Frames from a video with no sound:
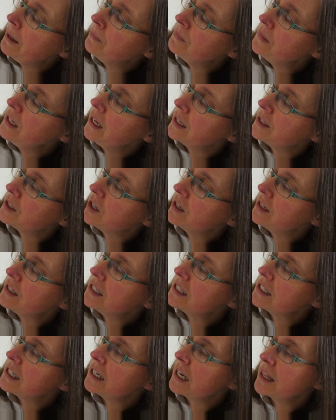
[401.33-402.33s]
Yeah, so this
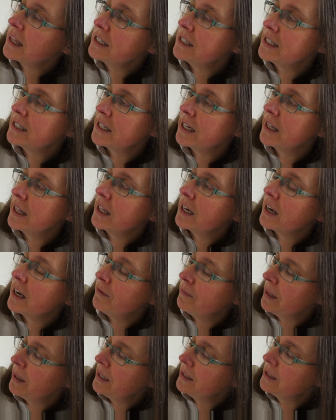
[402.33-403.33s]
is another design that
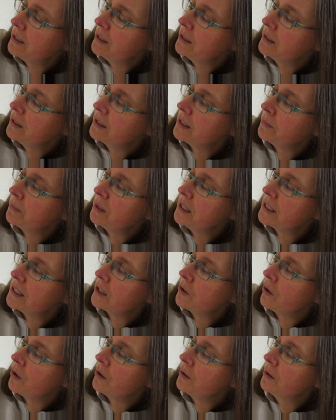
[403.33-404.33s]
I've made some years
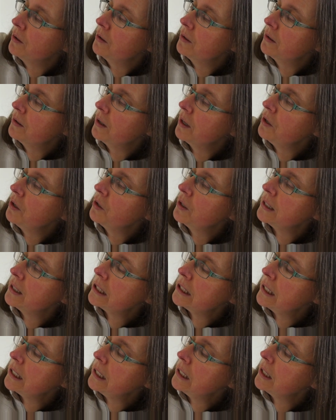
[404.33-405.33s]
ago that you can
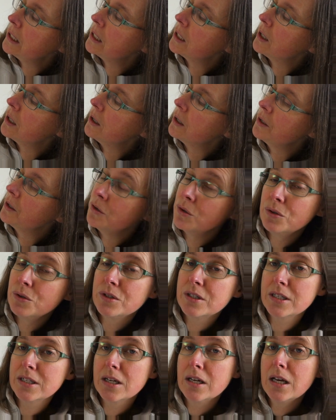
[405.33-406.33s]
see that I
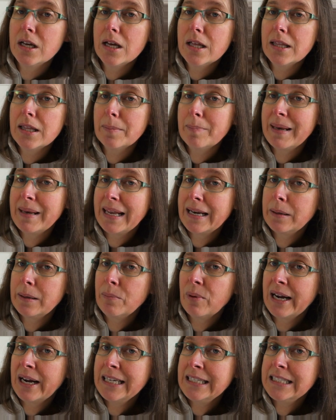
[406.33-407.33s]
used the plaited
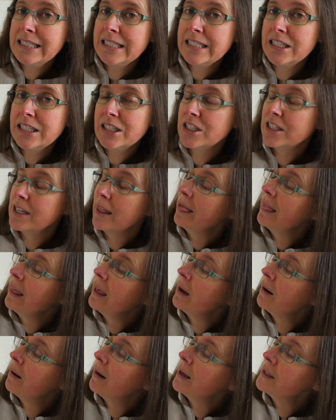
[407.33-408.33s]
braid stitch
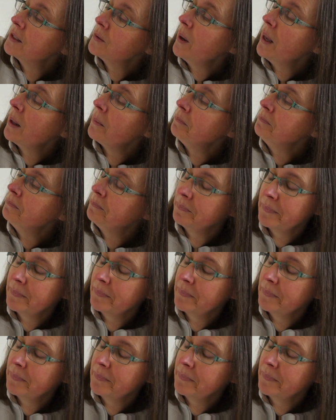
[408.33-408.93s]
there as well.